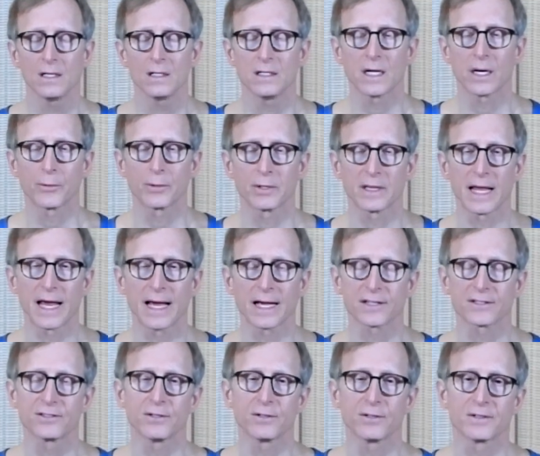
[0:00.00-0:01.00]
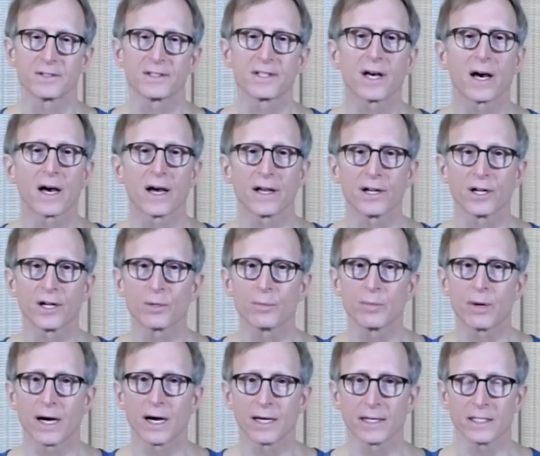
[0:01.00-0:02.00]
Now relax your entire
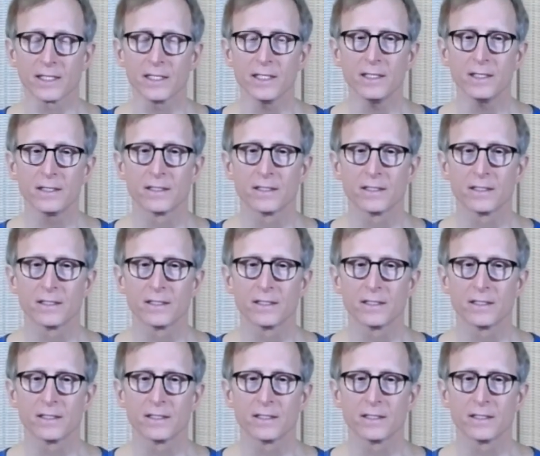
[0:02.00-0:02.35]
body.